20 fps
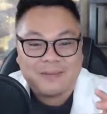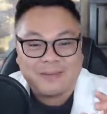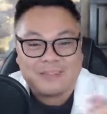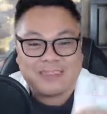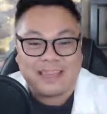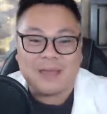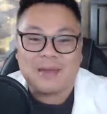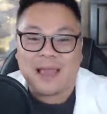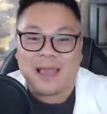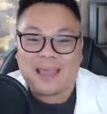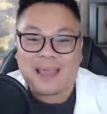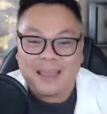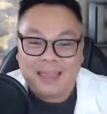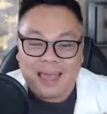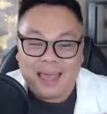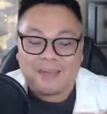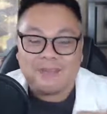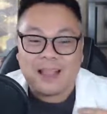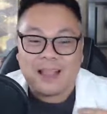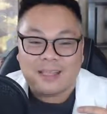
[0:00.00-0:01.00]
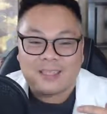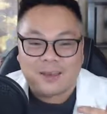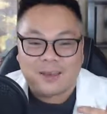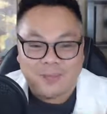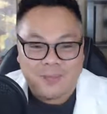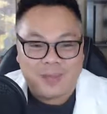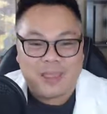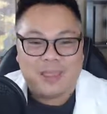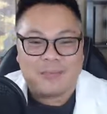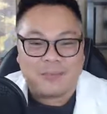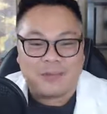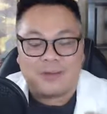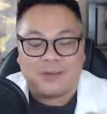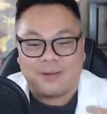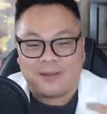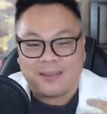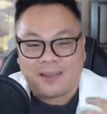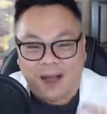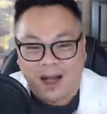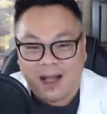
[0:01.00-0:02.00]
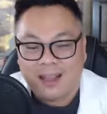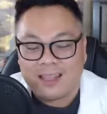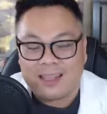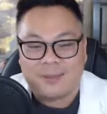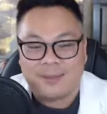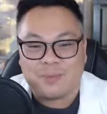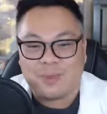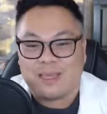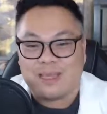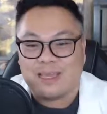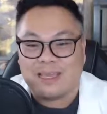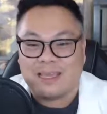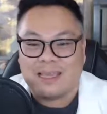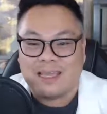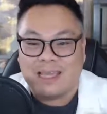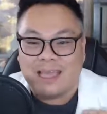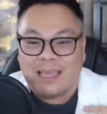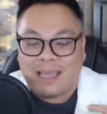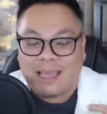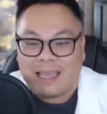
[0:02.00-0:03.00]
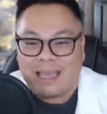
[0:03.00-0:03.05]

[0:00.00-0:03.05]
because I have lots of people calling me,